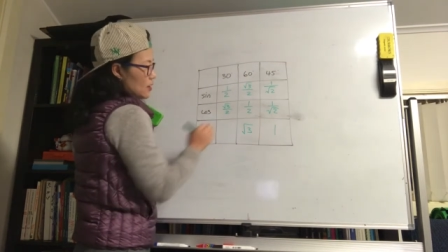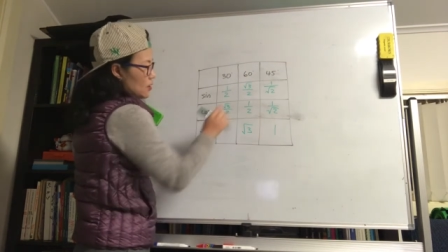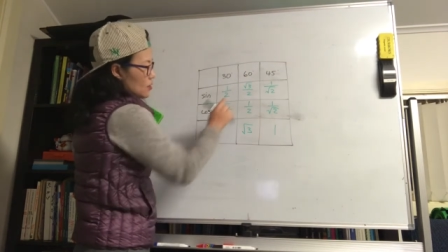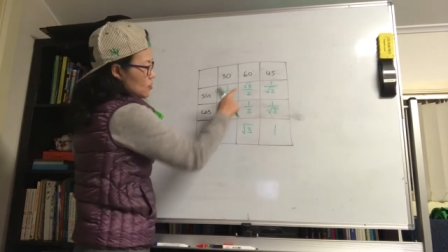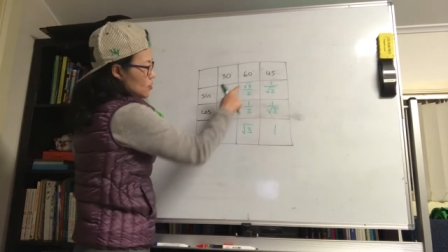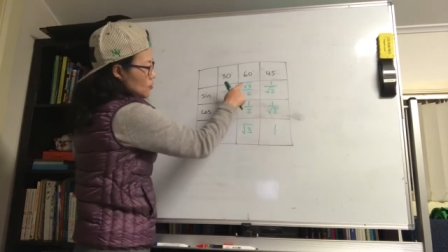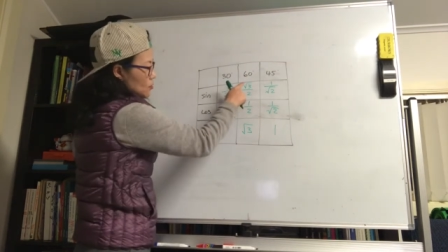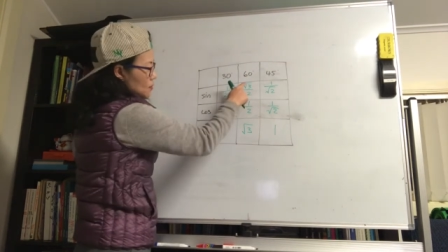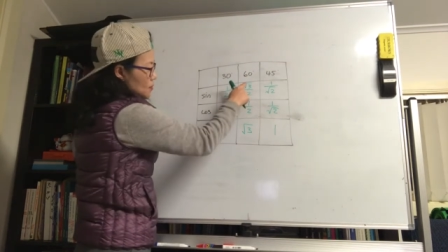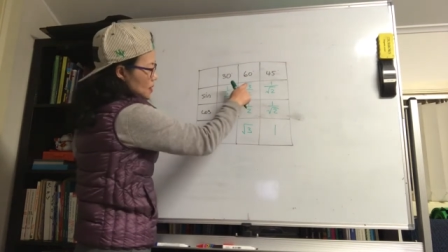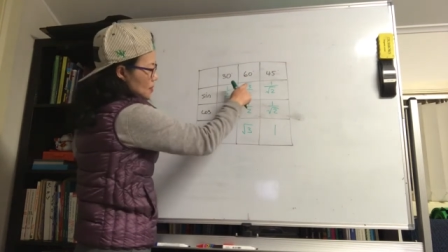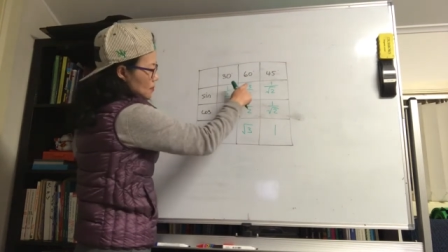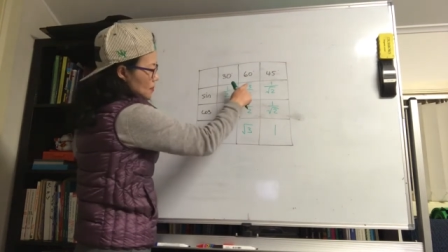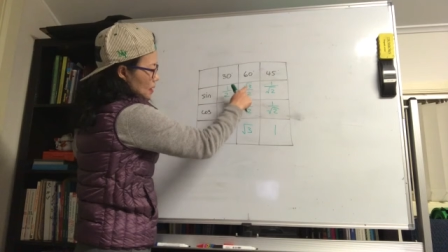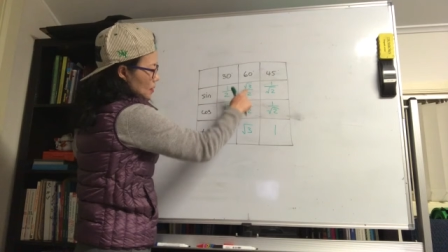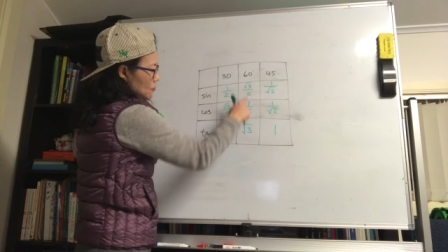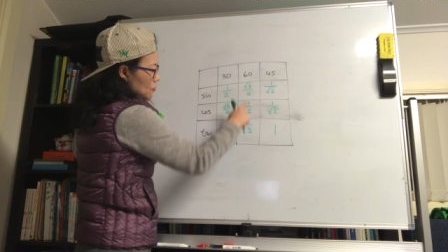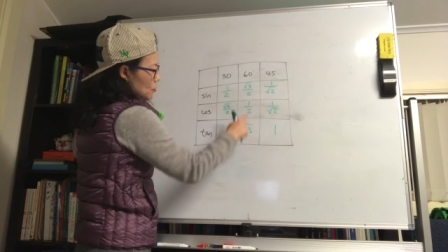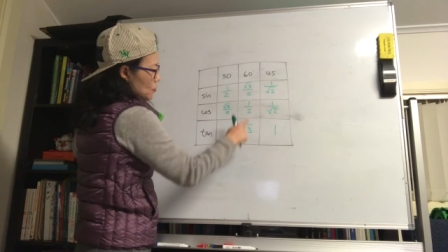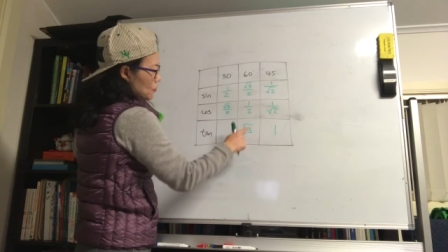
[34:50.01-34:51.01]
So remember,
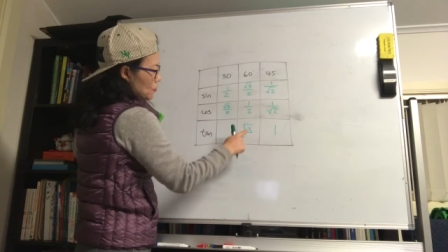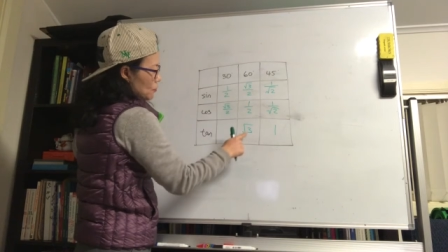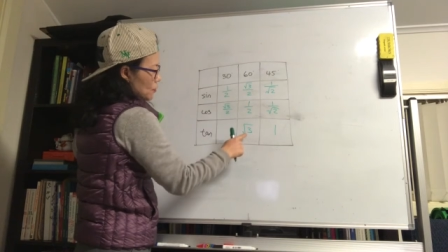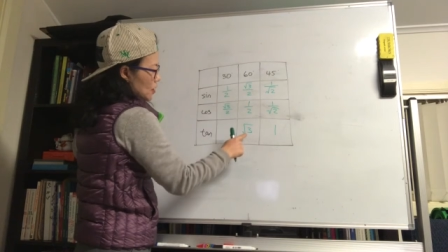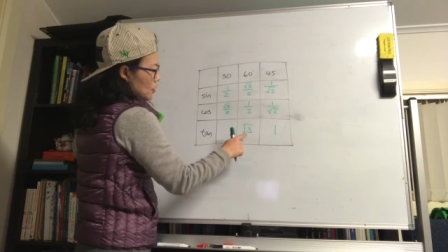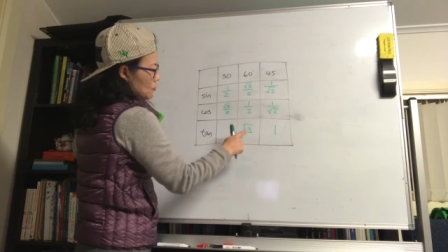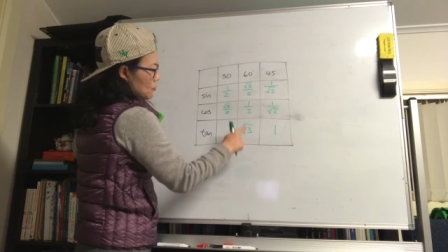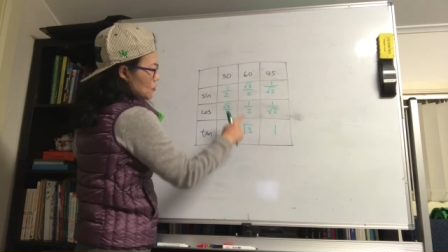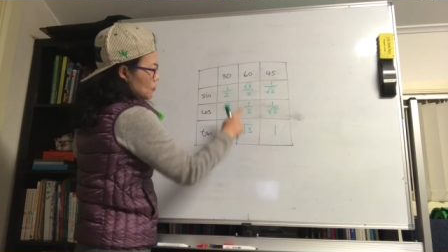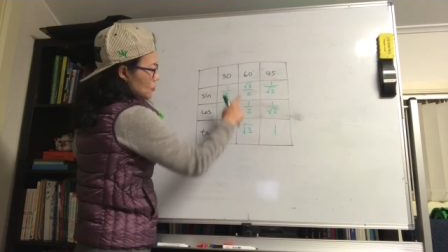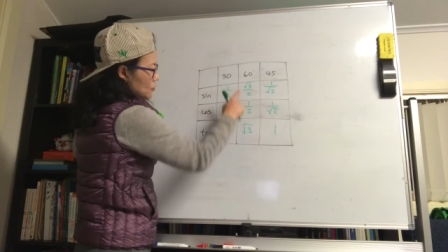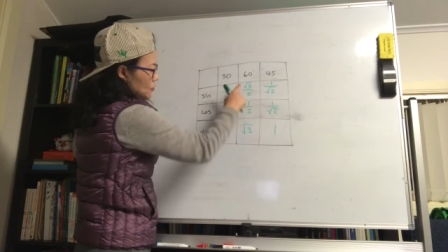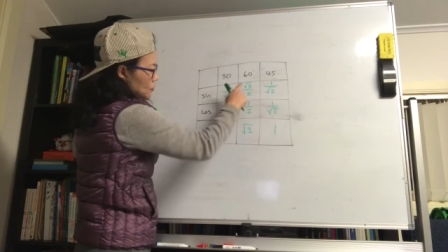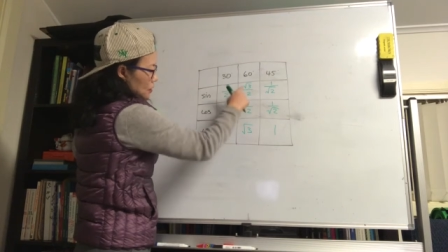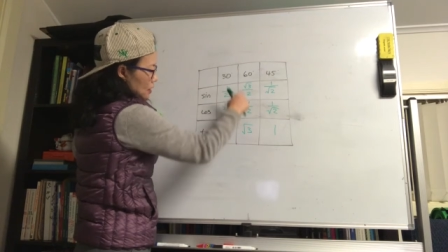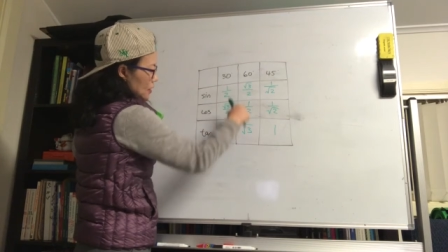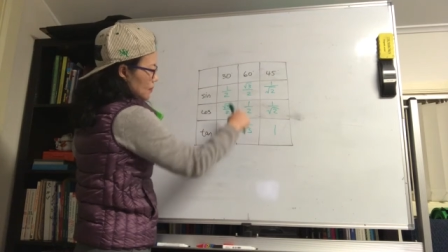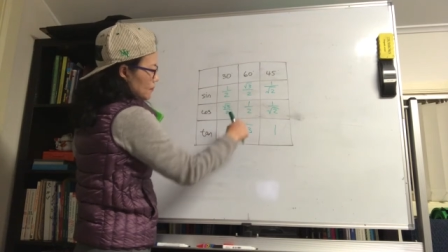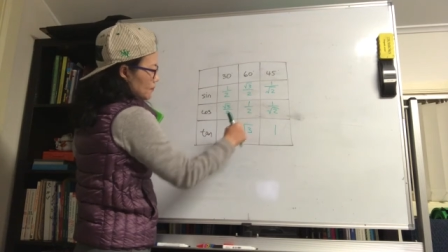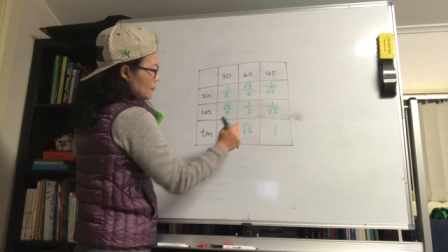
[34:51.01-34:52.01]
root
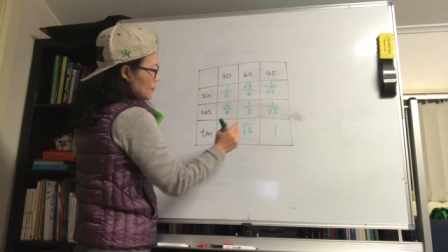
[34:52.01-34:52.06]
3,